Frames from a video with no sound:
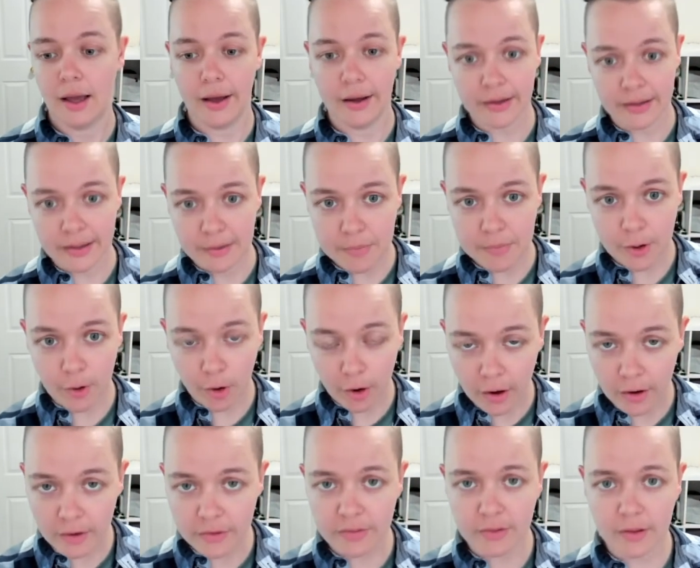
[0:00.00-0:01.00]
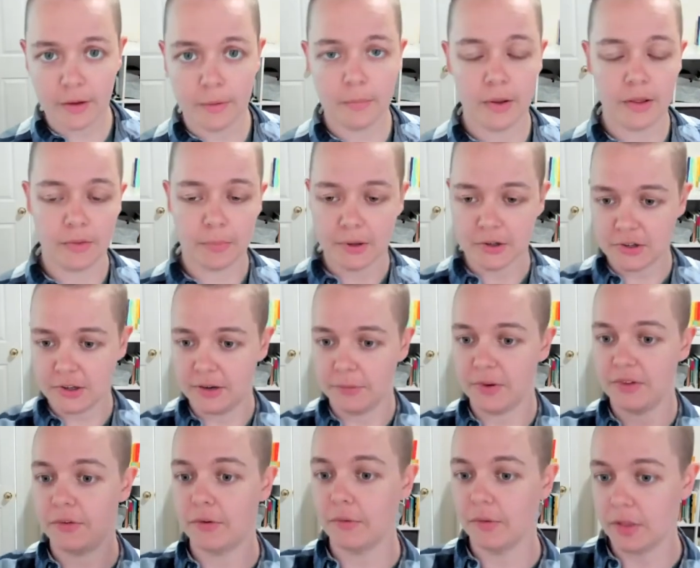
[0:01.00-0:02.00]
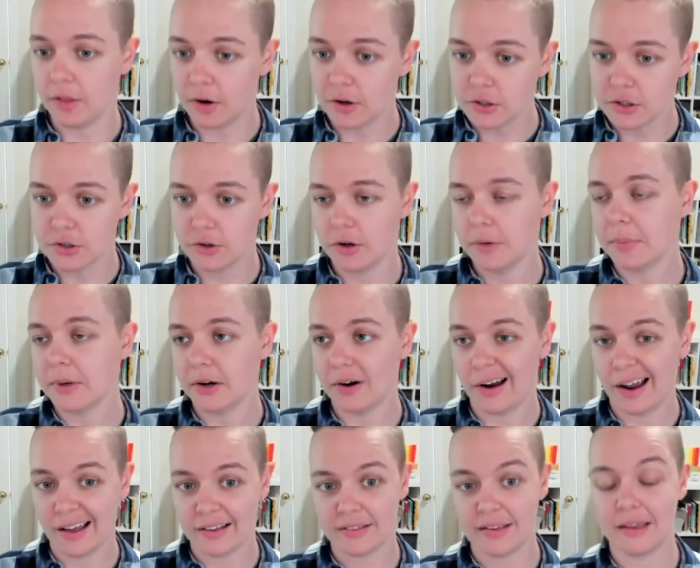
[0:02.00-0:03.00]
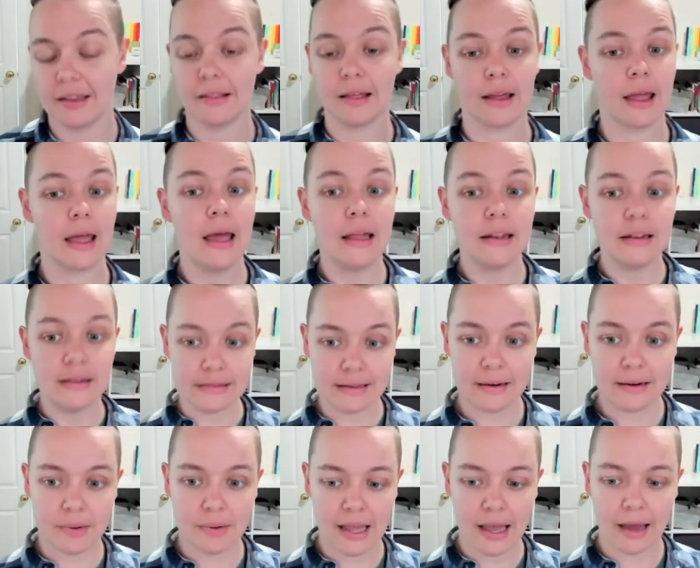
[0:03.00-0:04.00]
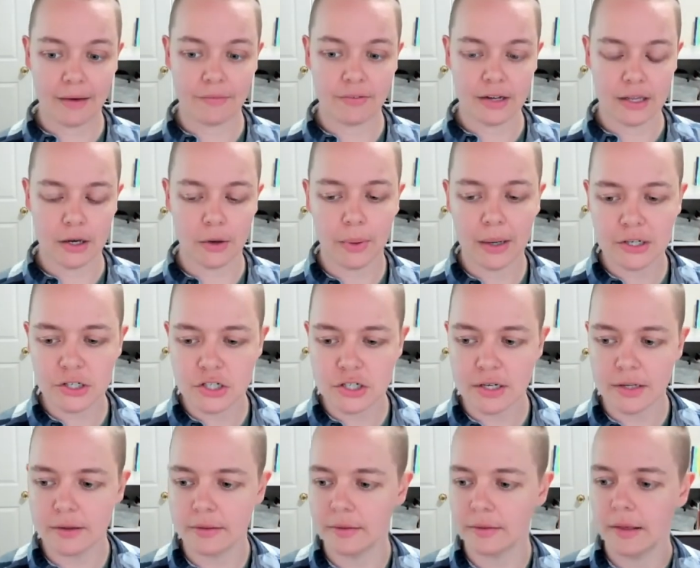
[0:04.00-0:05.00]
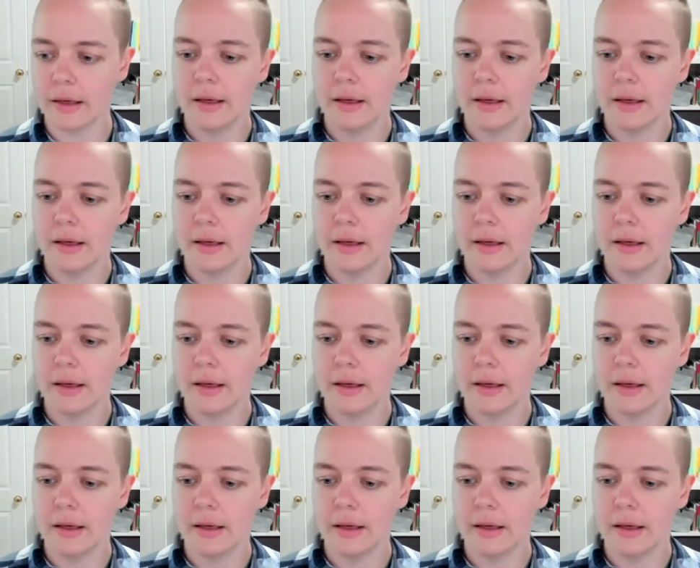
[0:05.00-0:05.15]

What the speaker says: can be awesome, especially if you have a large group and you're asking like, does anybody have any questions?